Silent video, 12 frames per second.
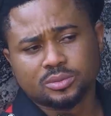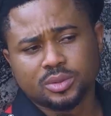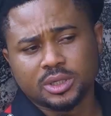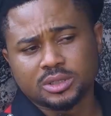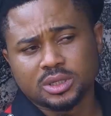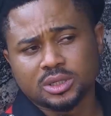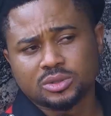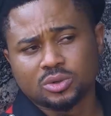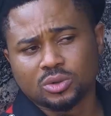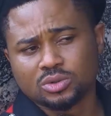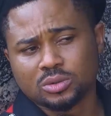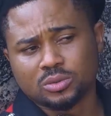Please, let's
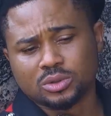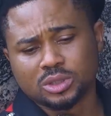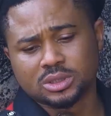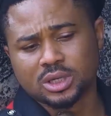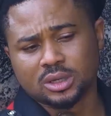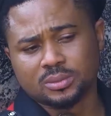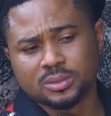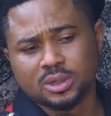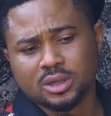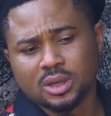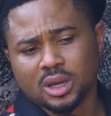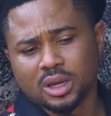talk some other time.
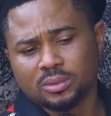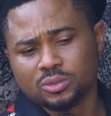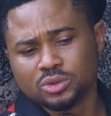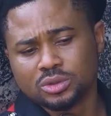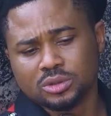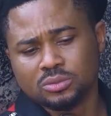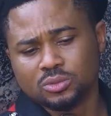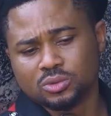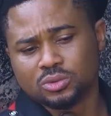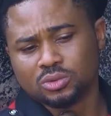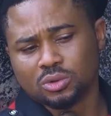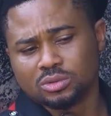I'm not in the
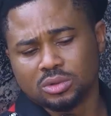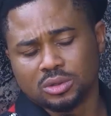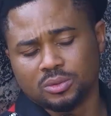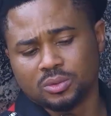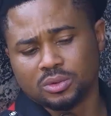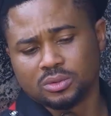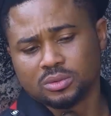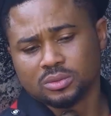mood to talk anymore.